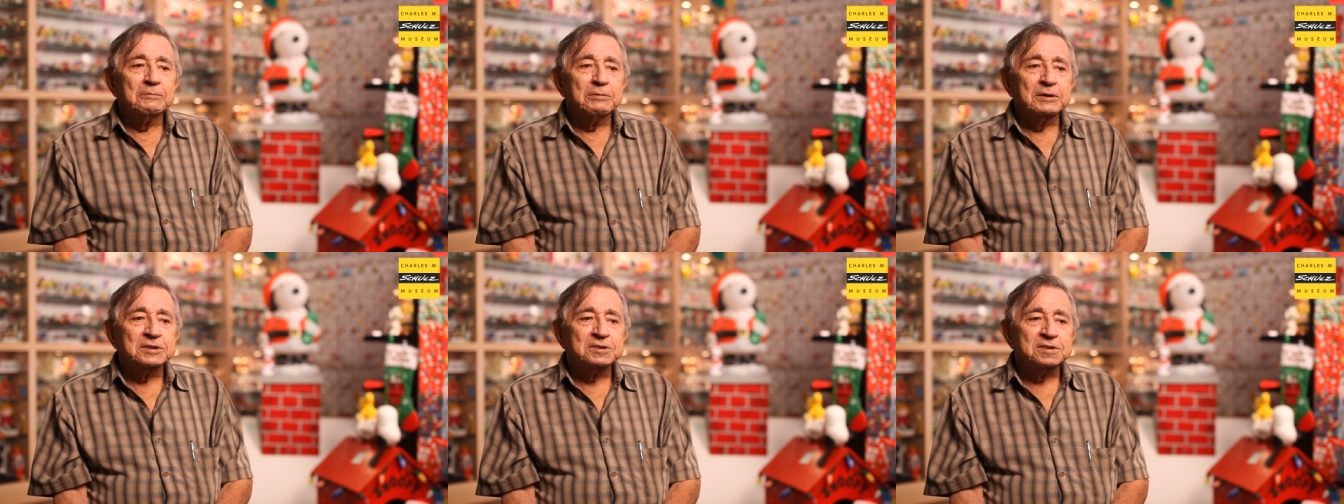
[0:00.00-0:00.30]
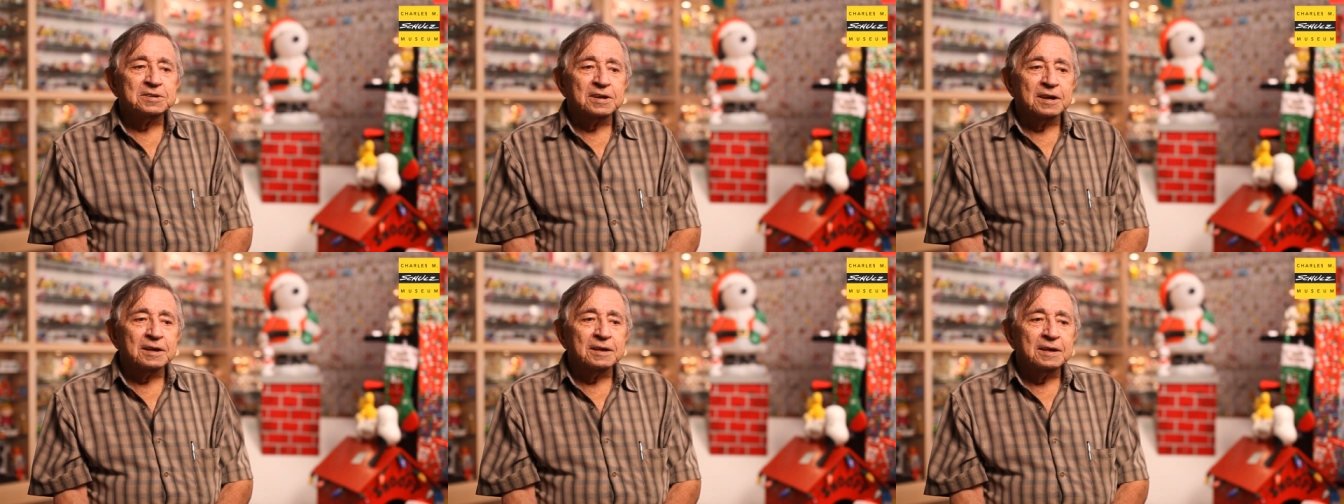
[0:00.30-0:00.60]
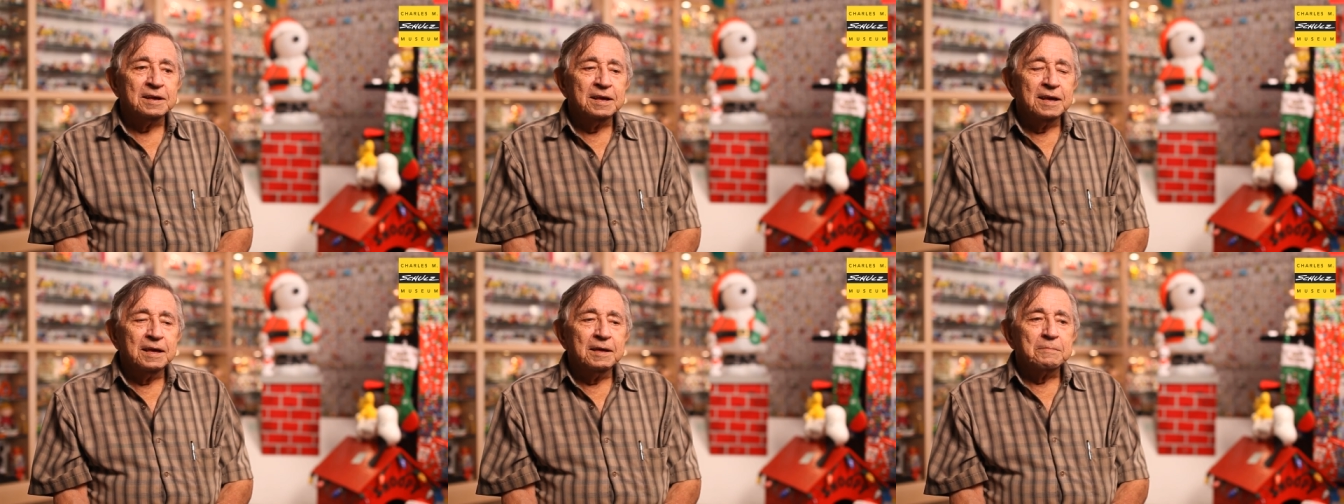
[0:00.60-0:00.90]
Which, uh,
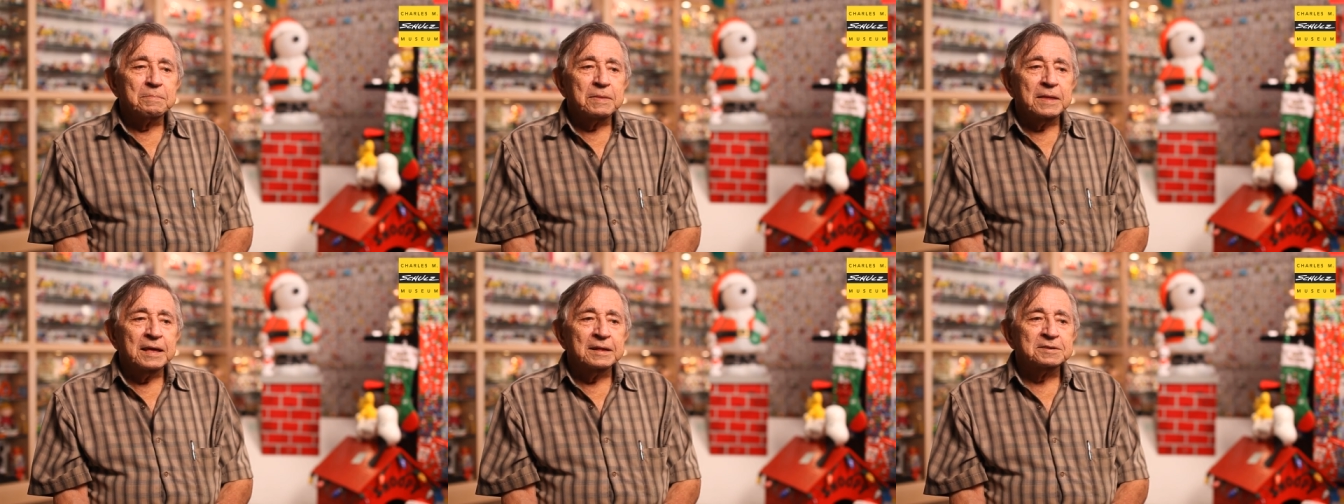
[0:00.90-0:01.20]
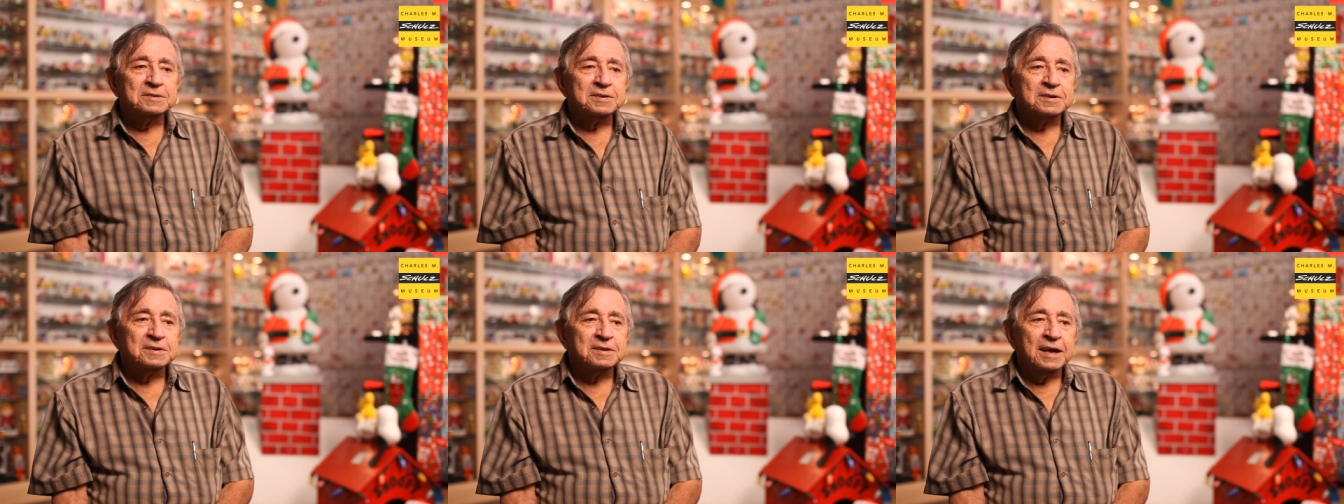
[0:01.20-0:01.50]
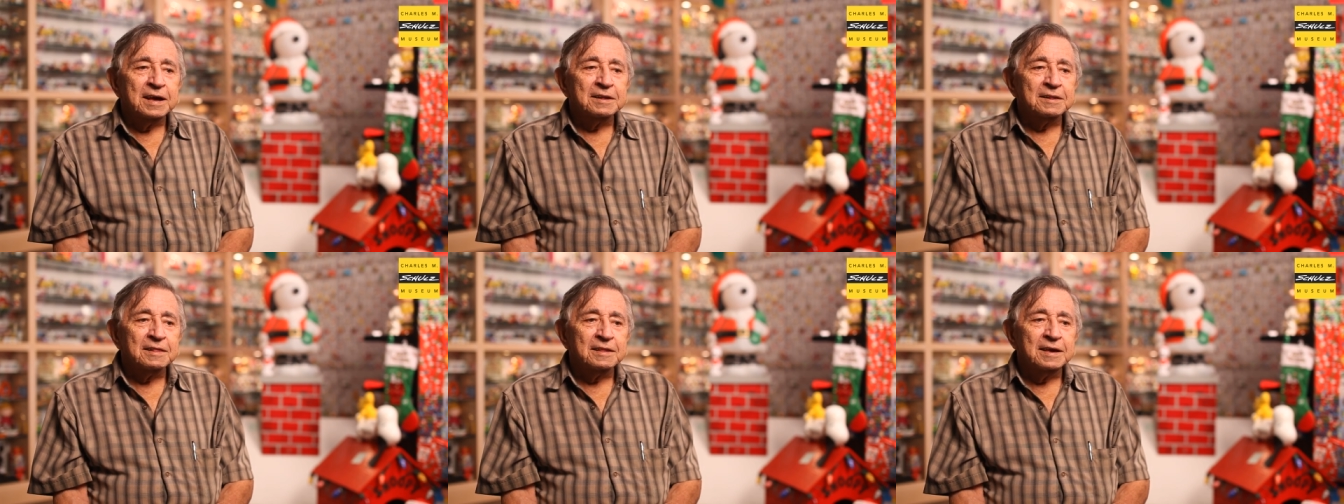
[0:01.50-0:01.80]

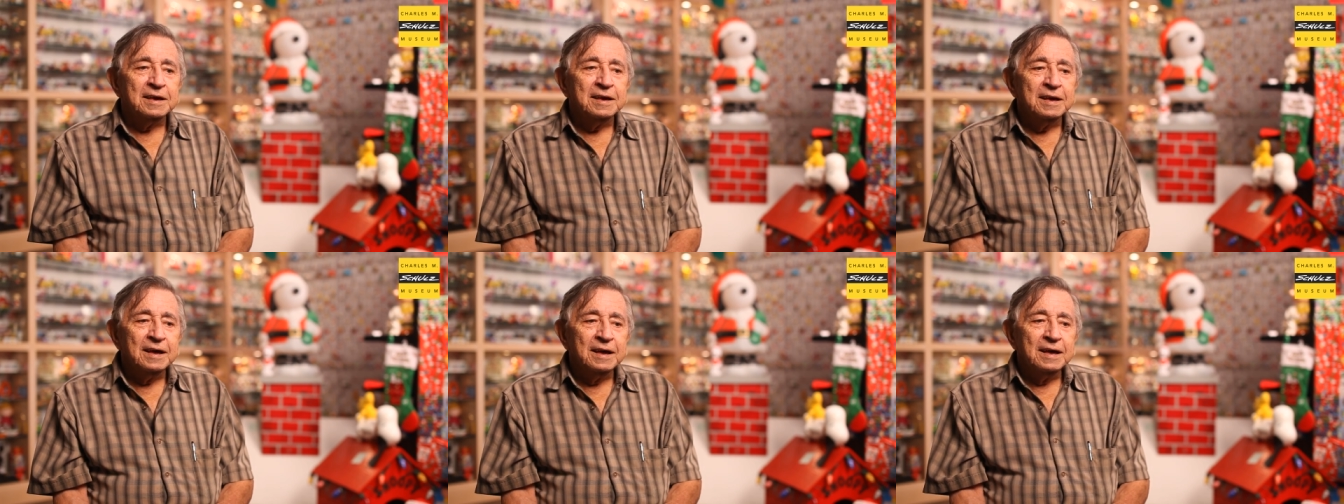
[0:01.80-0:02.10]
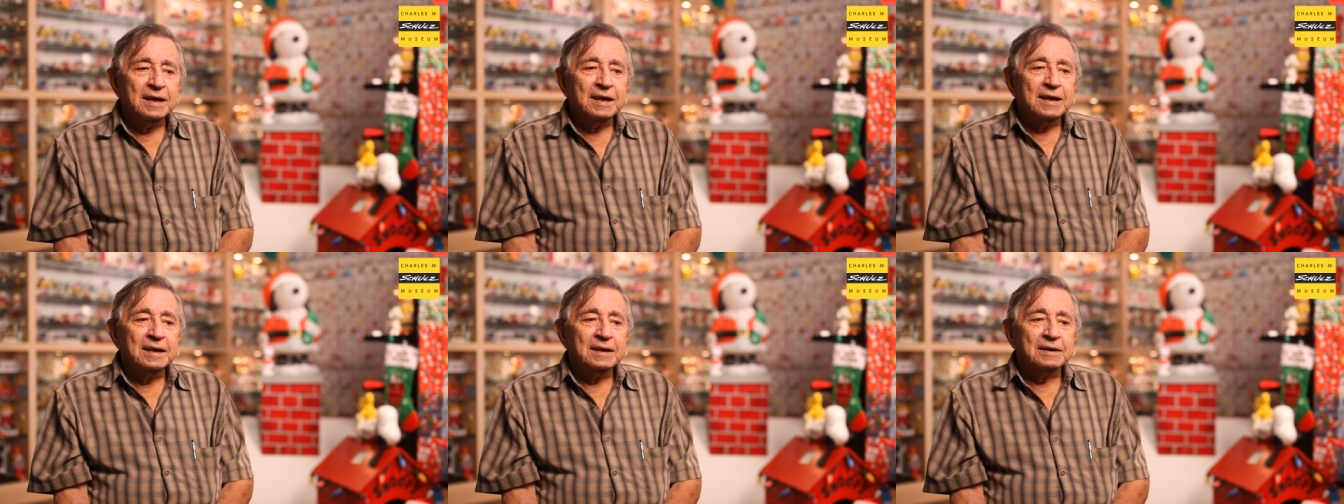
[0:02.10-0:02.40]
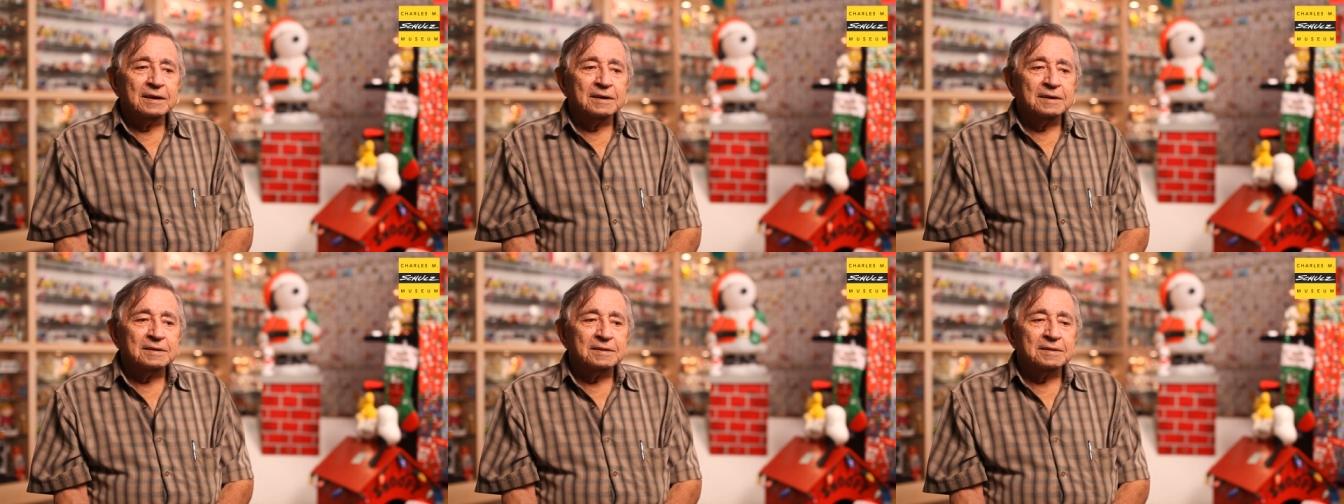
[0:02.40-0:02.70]
incidentally,
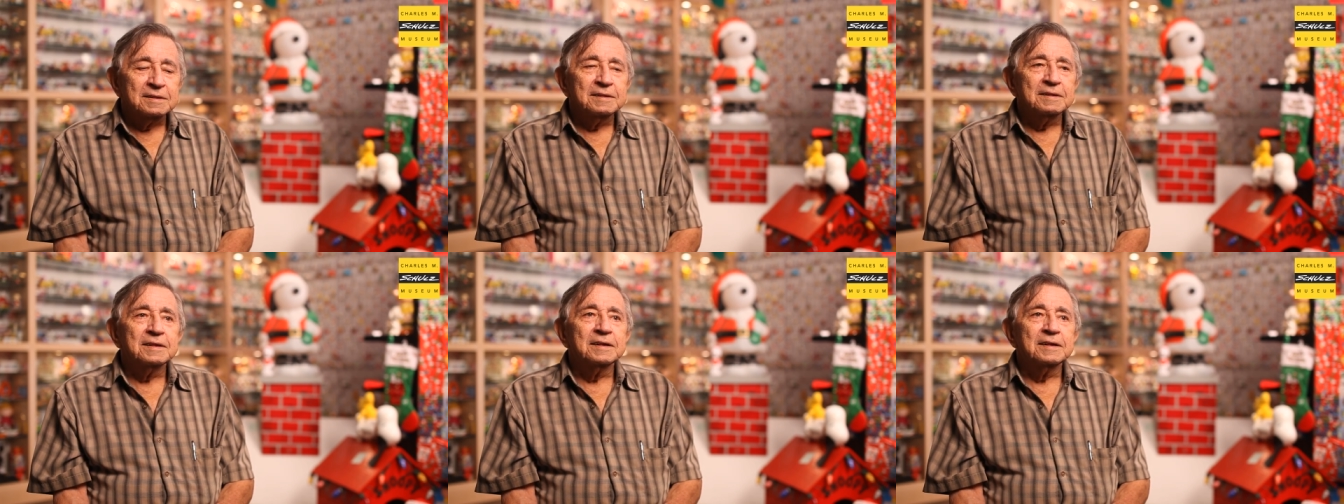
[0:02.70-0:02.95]
uh,